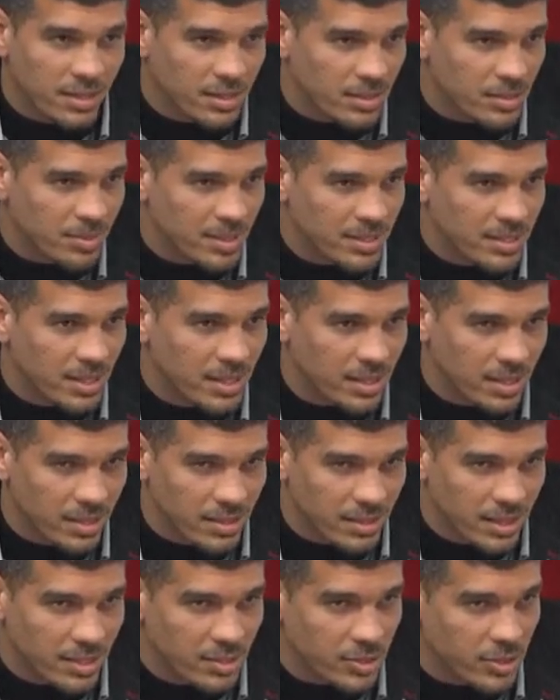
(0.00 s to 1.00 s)
especially
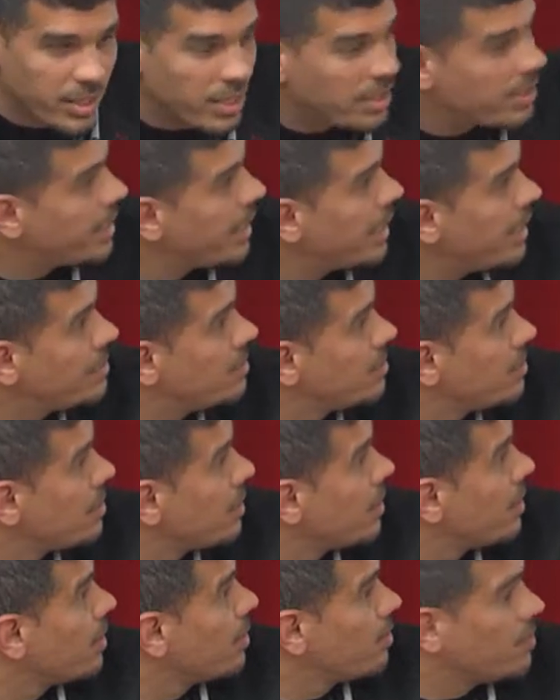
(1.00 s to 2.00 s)
natural gas,
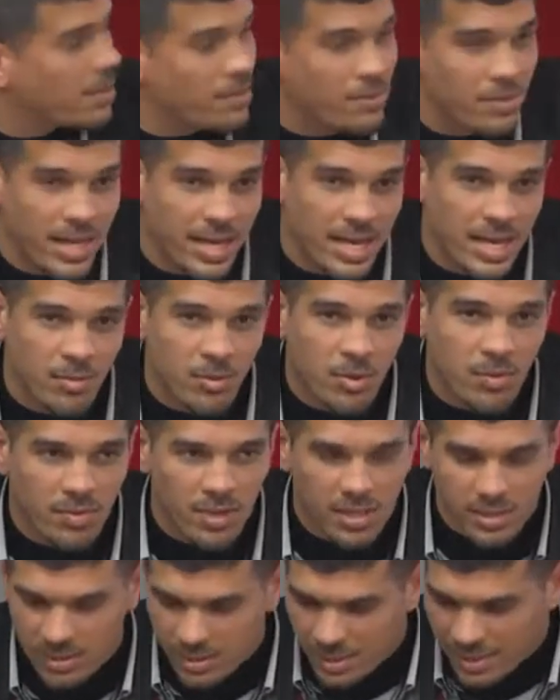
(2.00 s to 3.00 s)
then the aim of
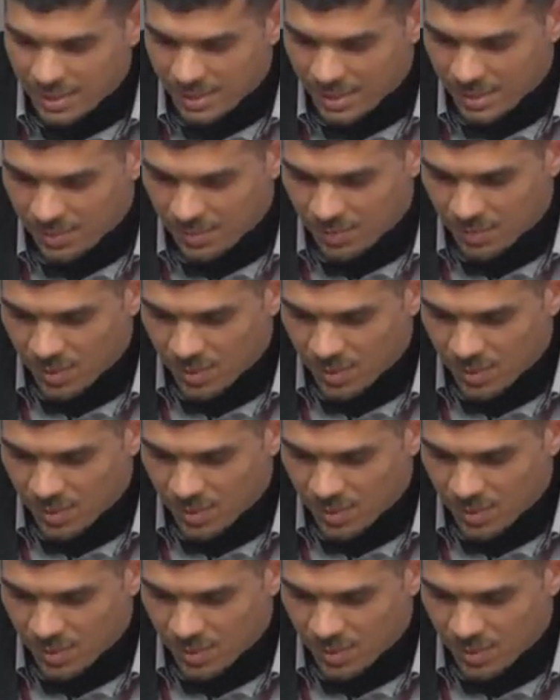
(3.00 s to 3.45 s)
the study,